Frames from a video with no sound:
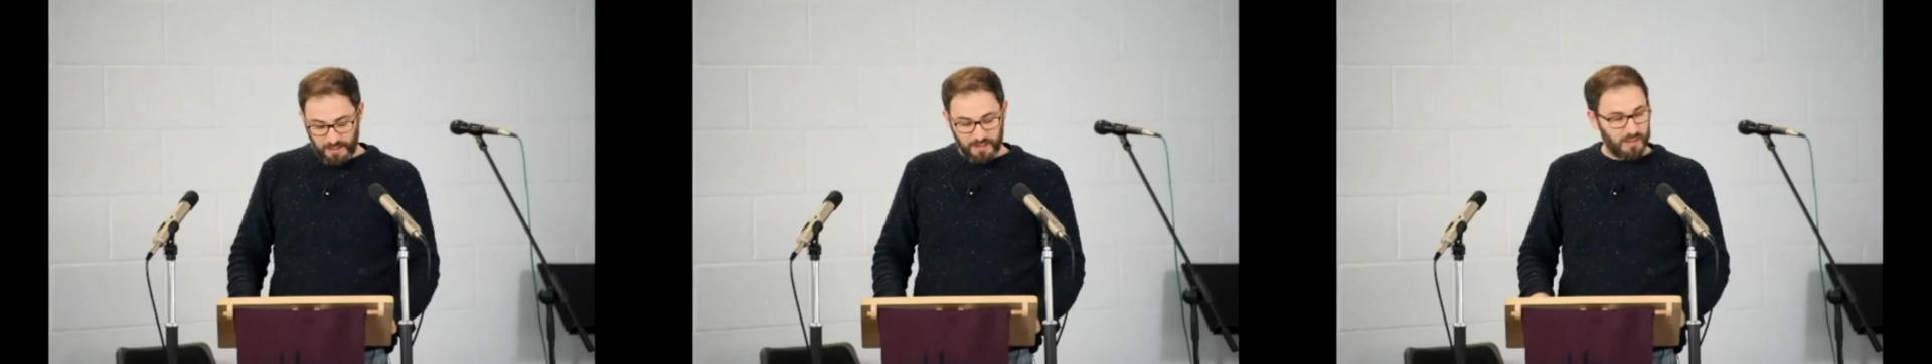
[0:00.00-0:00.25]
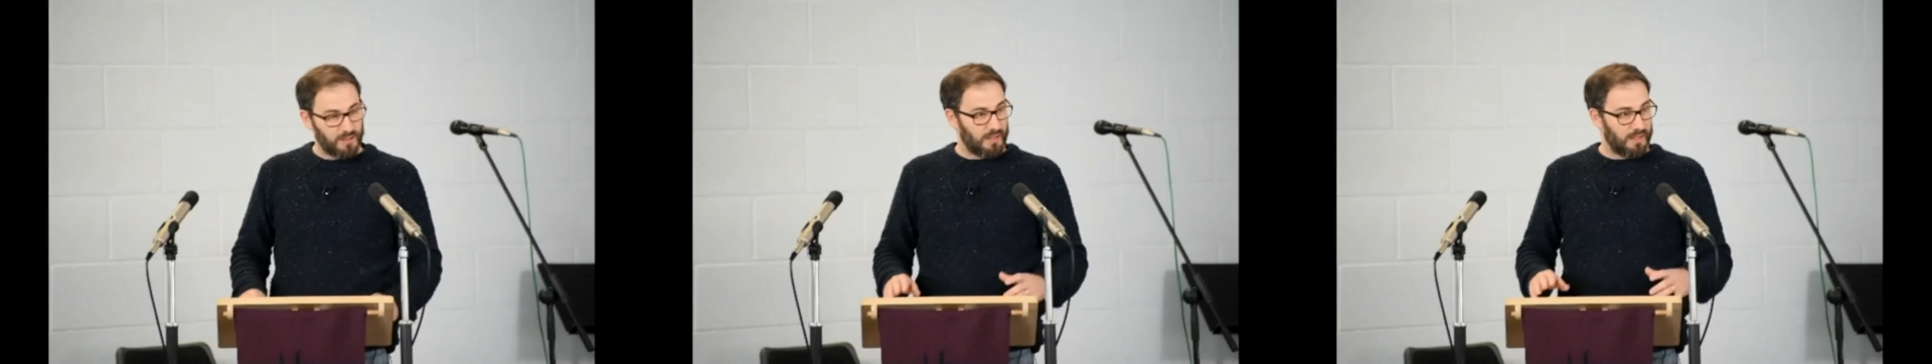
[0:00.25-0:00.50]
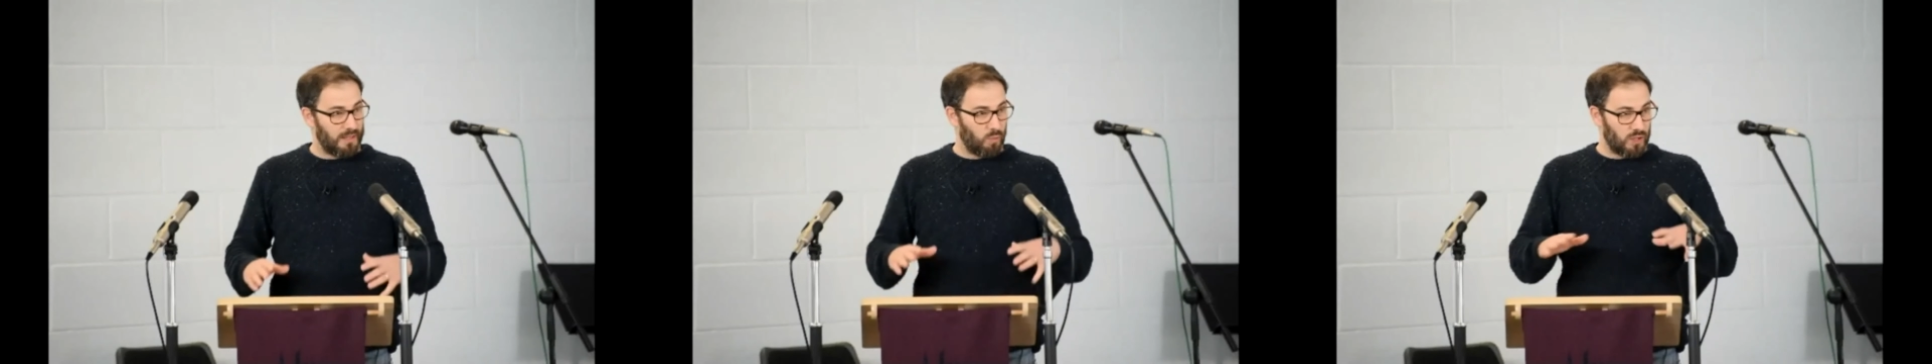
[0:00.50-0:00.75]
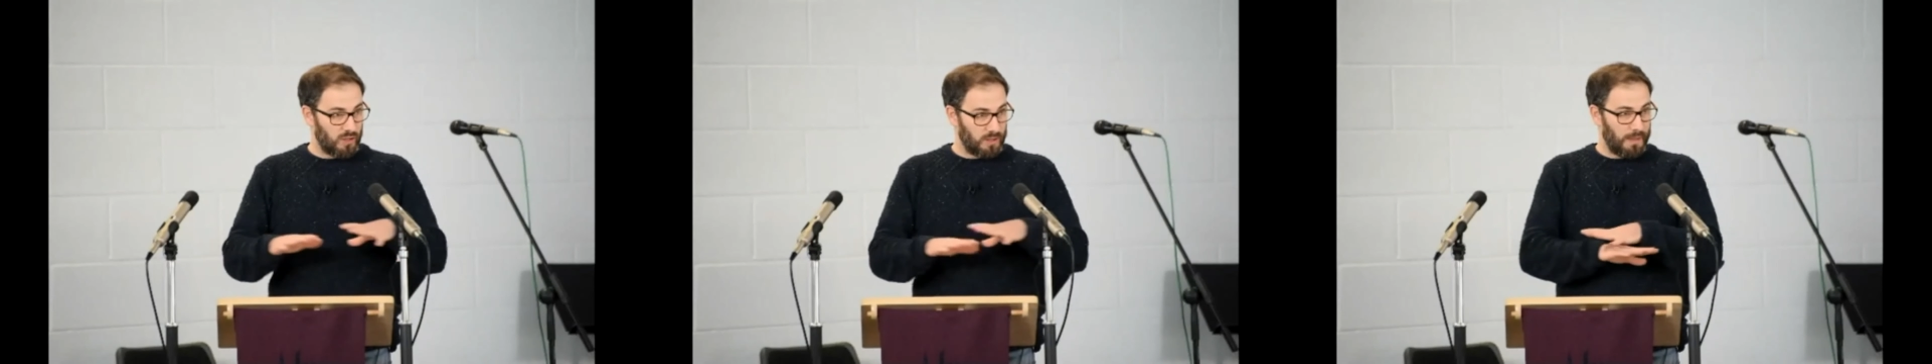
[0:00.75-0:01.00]
the city
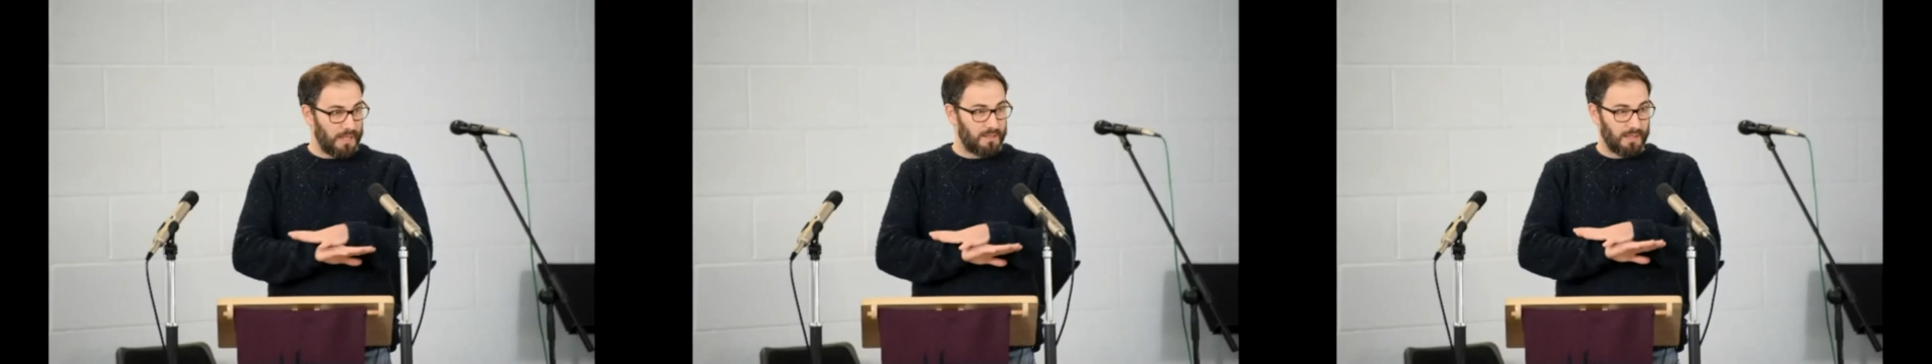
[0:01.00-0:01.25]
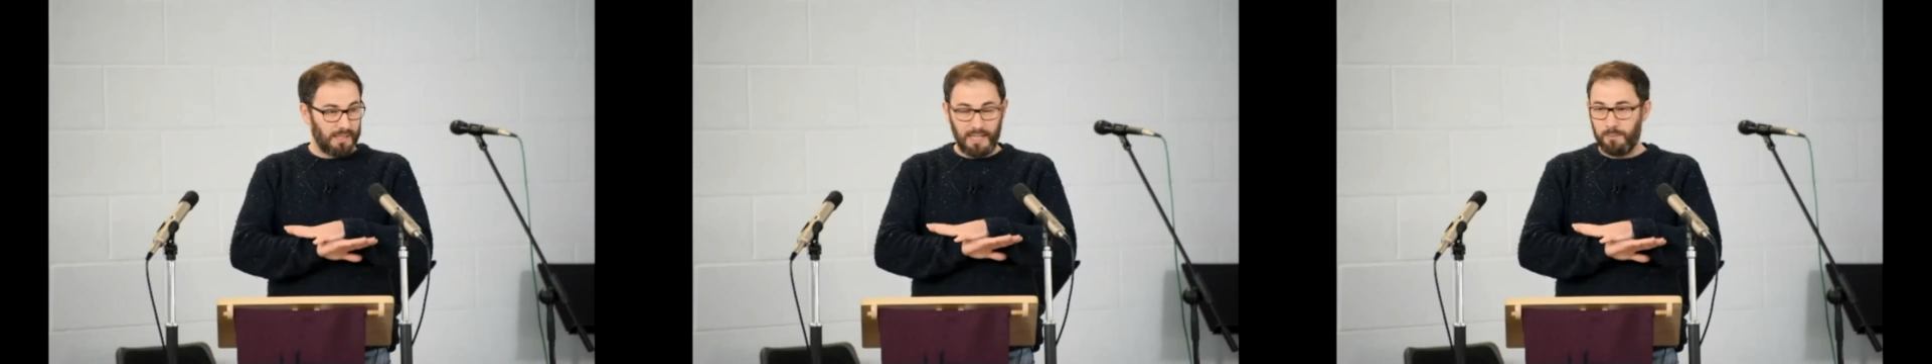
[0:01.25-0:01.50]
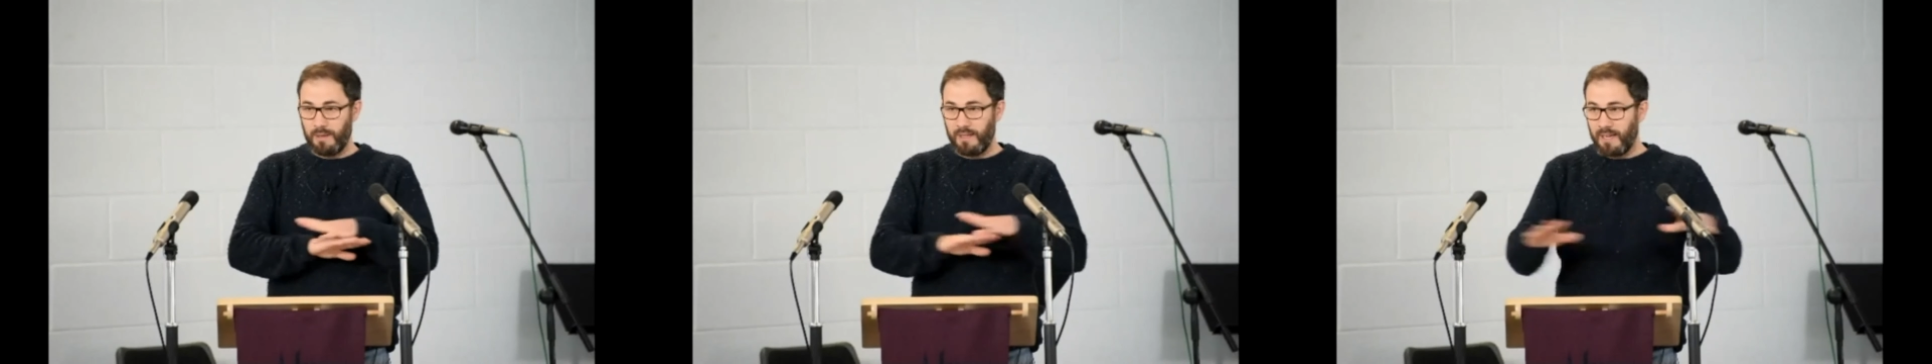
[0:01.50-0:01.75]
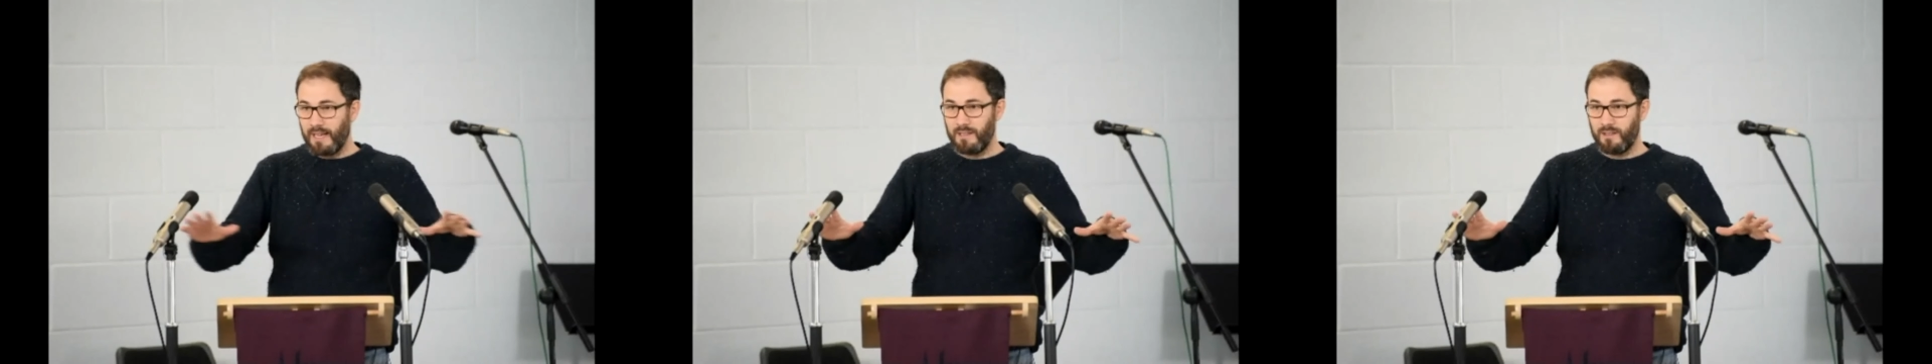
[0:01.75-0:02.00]
which has basically had been
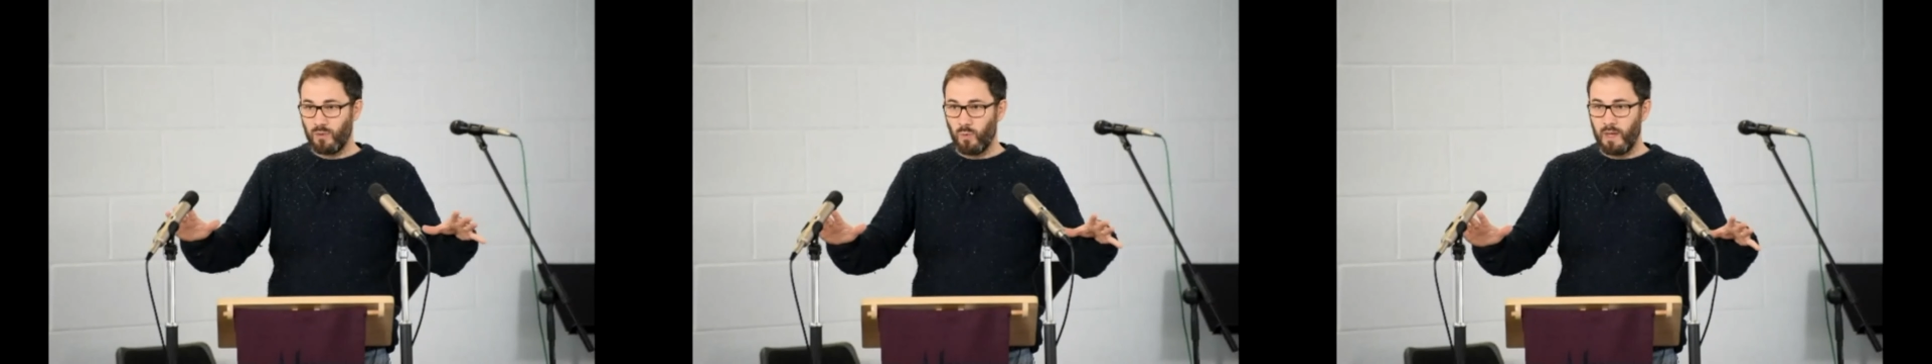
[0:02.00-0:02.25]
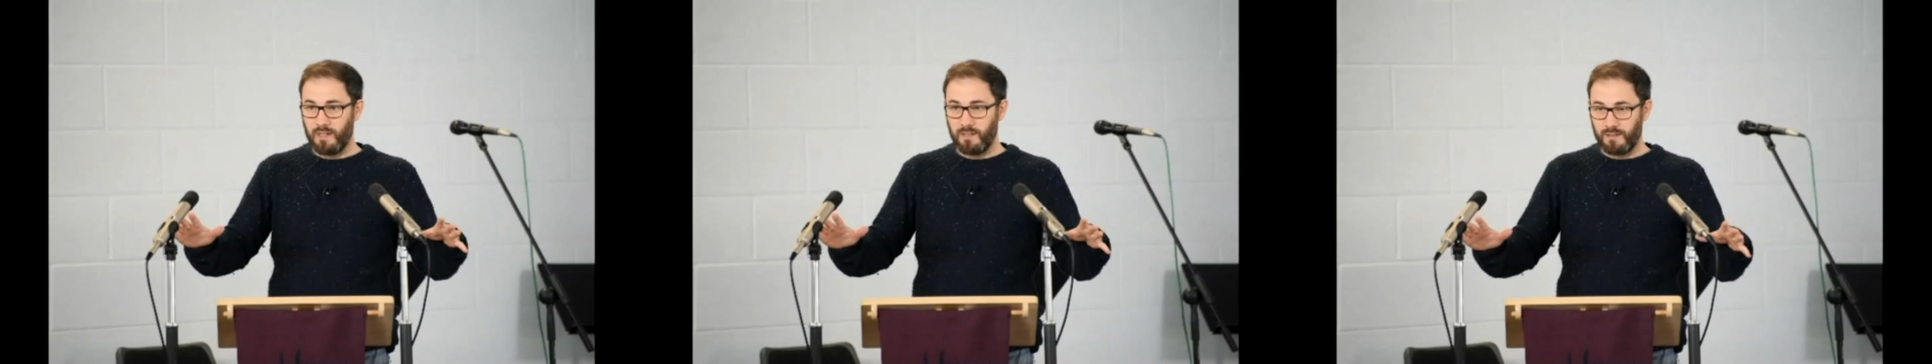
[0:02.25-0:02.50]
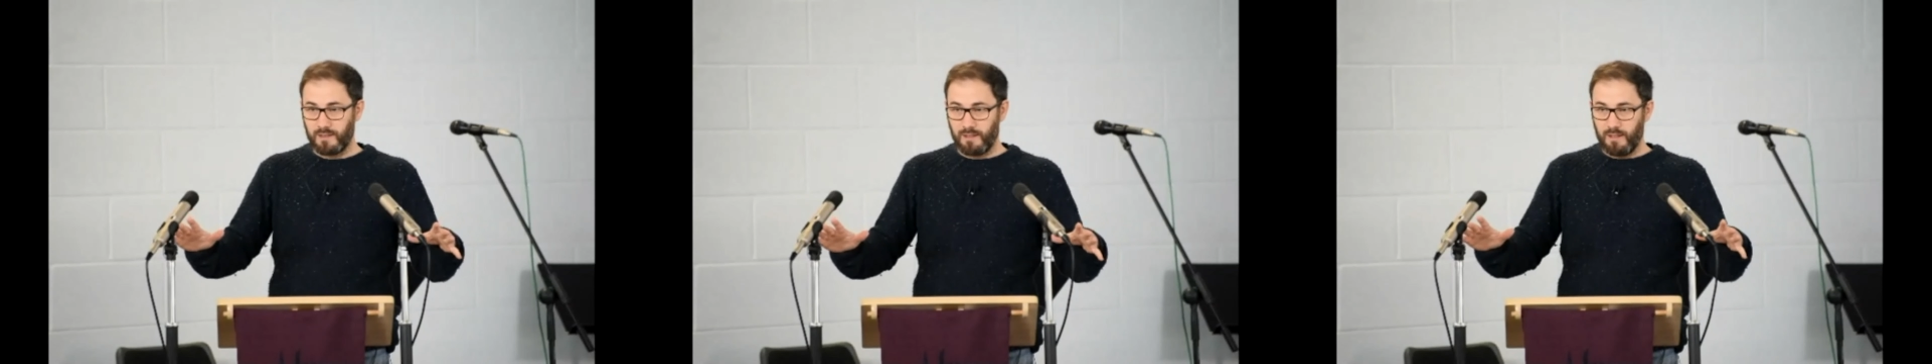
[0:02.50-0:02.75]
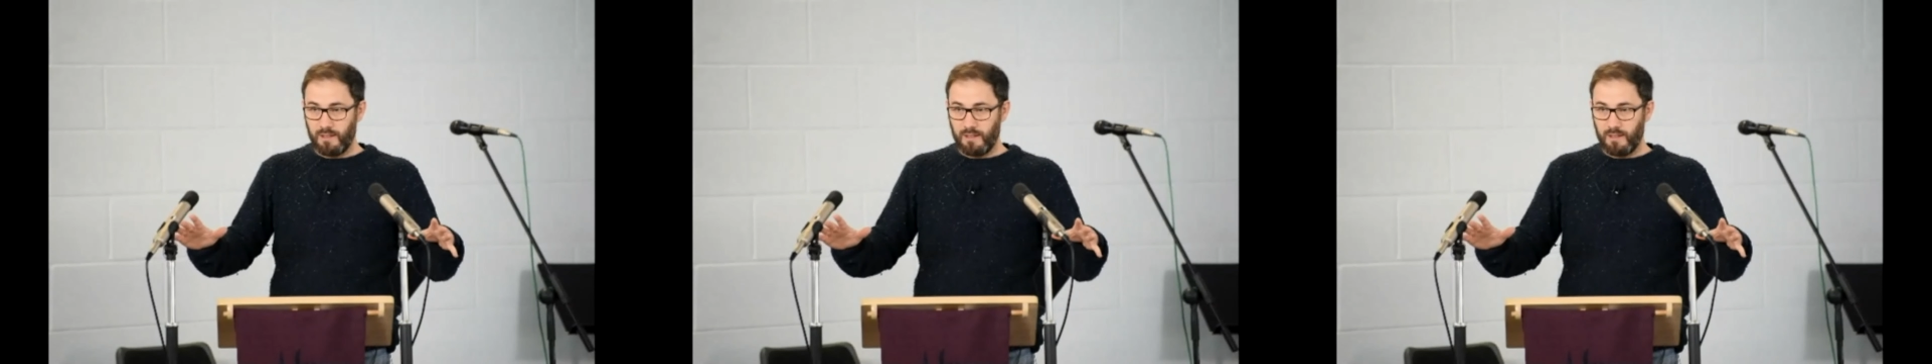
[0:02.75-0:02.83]
laid to waste,